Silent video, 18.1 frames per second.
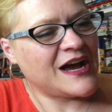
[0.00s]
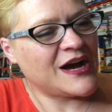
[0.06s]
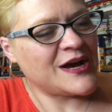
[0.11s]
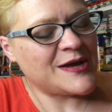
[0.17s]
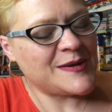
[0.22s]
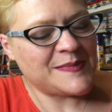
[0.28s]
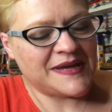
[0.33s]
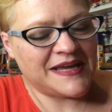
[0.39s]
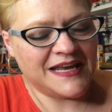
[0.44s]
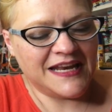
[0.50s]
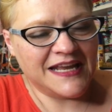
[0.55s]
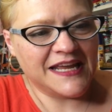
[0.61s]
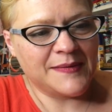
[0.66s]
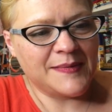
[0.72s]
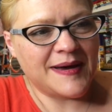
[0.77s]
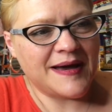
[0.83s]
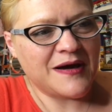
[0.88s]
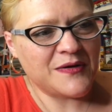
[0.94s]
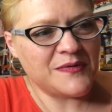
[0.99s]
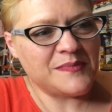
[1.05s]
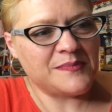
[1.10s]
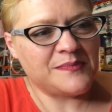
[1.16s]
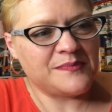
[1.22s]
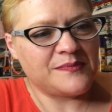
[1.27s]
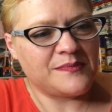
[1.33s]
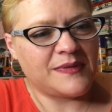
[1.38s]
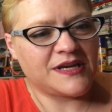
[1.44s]
I am getting him out.
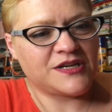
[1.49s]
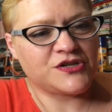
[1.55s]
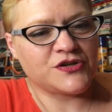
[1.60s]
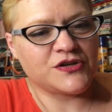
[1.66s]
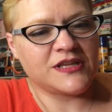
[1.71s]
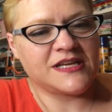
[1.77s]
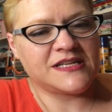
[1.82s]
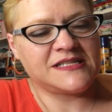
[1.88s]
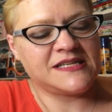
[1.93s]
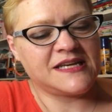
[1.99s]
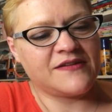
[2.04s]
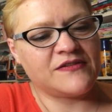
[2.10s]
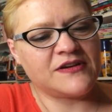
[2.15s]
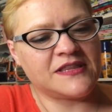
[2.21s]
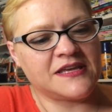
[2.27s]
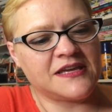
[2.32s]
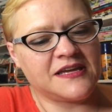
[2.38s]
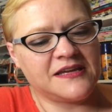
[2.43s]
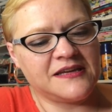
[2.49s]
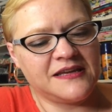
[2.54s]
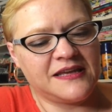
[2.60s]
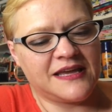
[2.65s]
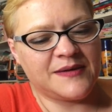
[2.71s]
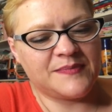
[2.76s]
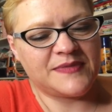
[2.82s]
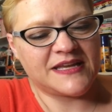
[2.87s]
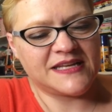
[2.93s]
Make sure that's everything.
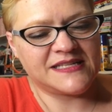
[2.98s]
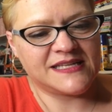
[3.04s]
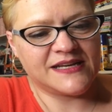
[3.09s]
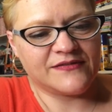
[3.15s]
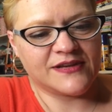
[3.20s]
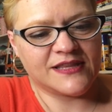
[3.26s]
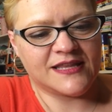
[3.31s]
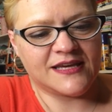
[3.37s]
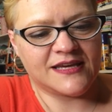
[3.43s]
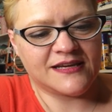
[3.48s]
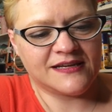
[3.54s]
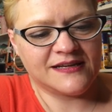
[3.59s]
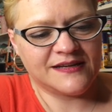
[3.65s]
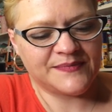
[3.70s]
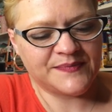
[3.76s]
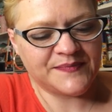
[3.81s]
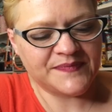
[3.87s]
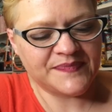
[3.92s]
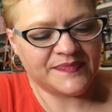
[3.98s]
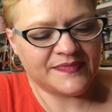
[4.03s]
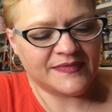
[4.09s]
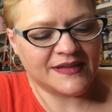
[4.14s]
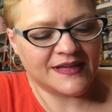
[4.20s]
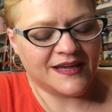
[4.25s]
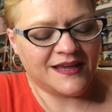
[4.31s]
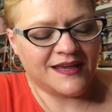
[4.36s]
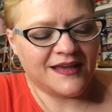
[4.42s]
Yep, that's everything.
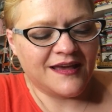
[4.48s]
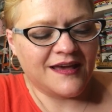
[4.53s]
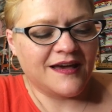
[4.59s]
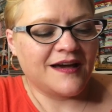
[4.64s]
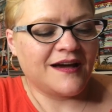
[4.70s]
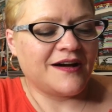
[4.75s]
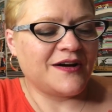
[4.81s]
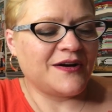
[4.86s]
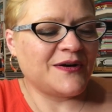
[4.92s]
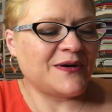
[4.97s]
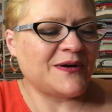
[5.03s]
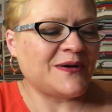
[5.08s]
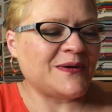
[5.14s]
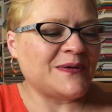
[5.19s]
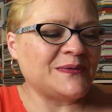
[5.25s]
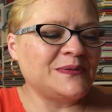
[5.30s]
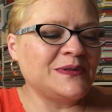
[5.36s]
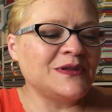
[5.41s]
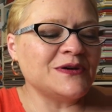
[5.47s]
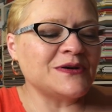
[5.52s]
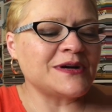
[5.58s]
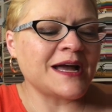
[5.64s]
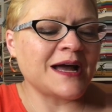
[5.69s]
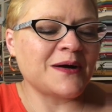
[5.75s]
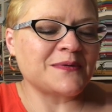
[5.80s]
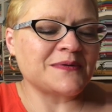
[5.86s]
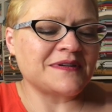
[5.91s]
Oh, look
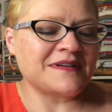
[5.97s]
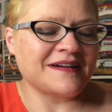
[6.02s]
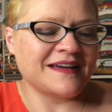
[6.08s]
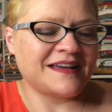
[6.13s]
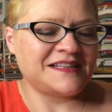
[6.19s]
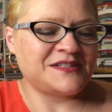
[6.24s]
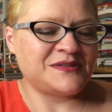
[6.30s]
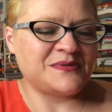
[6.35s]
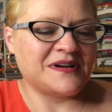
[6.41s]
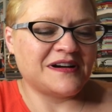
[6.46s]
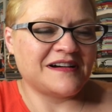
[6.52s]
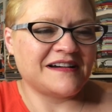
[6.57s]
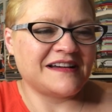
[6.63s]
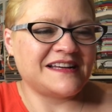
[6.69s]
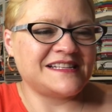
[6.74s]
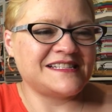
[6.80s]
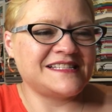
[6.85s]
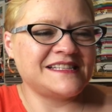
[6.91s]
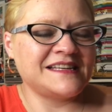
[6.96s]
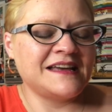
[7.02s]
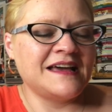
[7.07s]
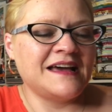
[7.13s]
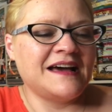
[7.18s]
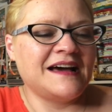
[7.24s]
how nice, you guys.